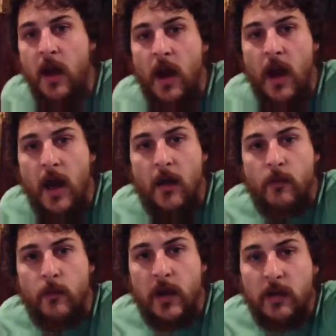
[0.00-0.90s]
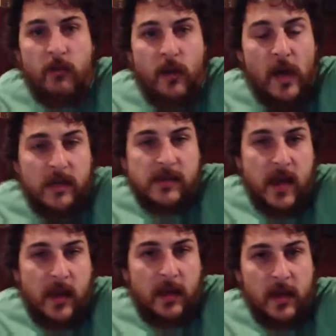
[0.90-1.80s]
when he realized
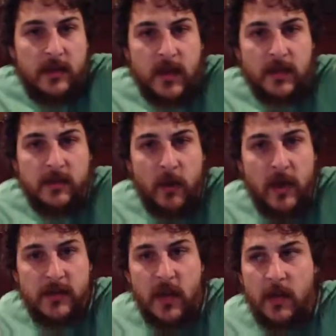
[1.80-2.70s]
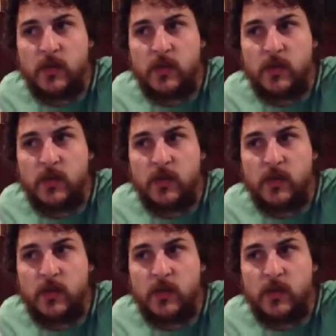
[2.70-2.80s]
that his cousin passed out.